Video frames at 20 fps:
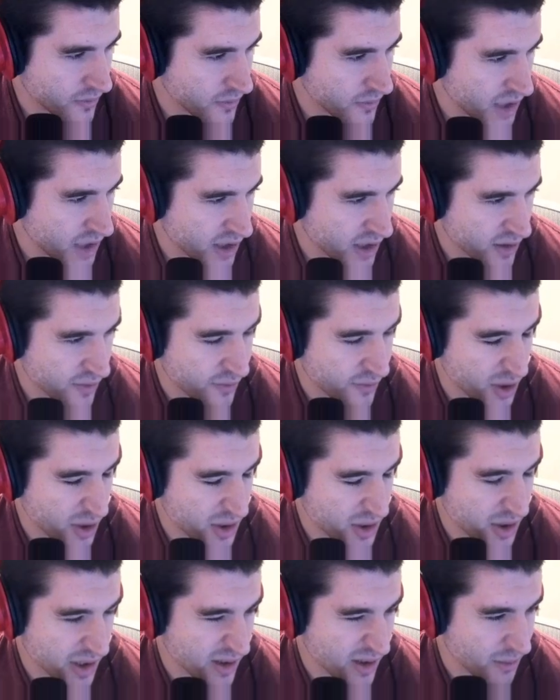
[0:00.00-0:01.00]
Yeah, so Void
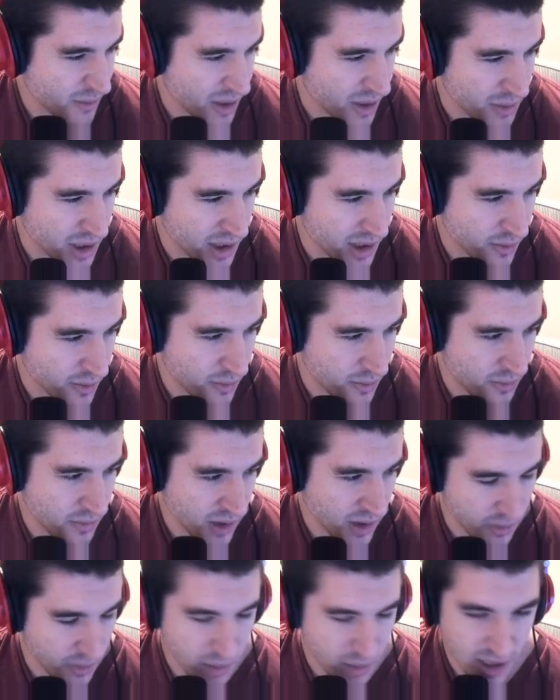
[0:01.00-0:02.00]
Drinker maybe could
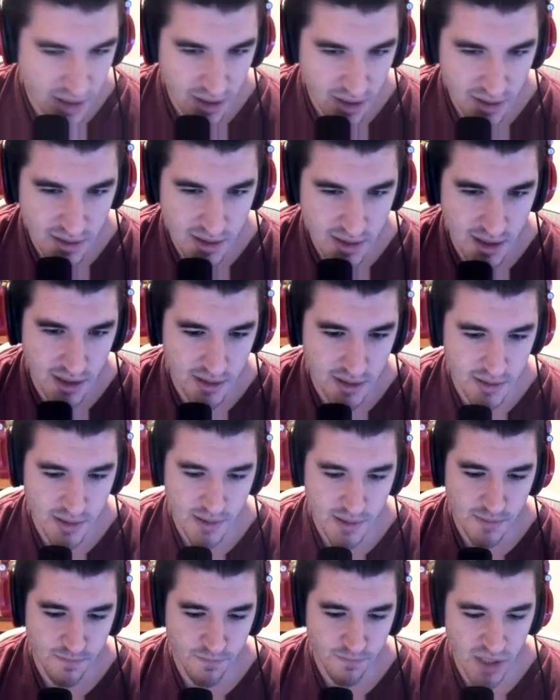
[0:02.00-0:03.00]
bait that silence.
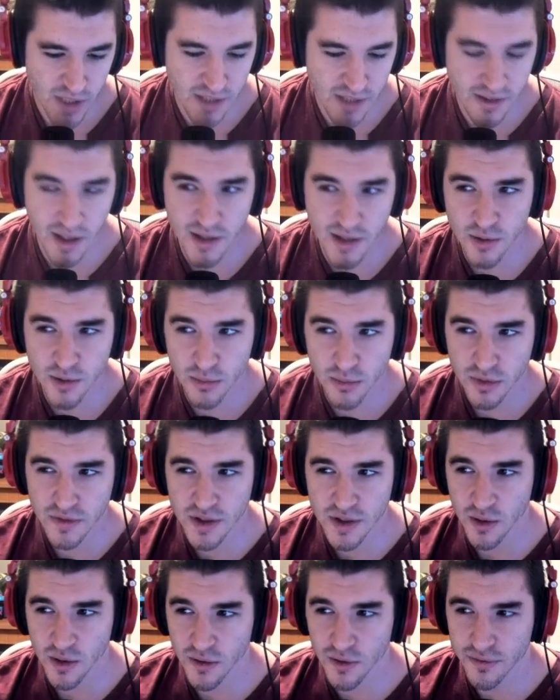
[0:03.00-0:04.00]
It does remove the
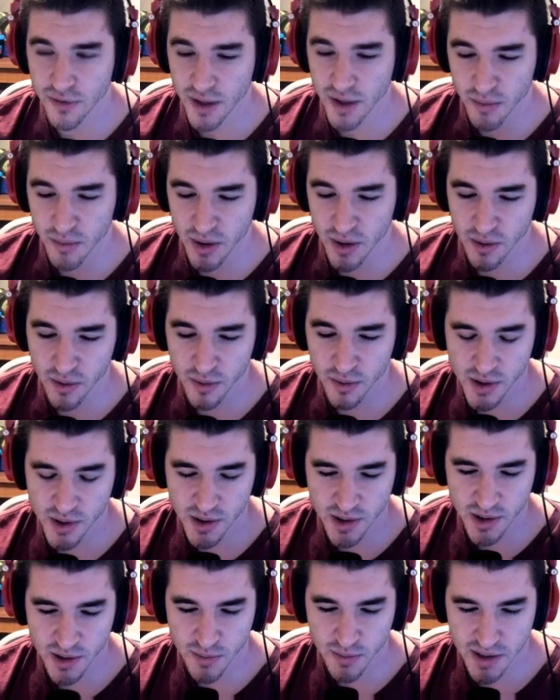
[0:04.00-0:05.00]
Soul Fragment though, which is
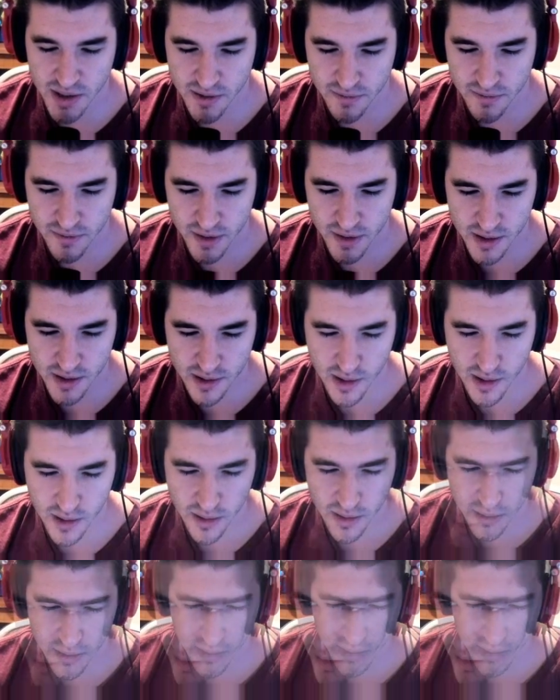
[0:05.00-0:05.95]
expensive for this deck.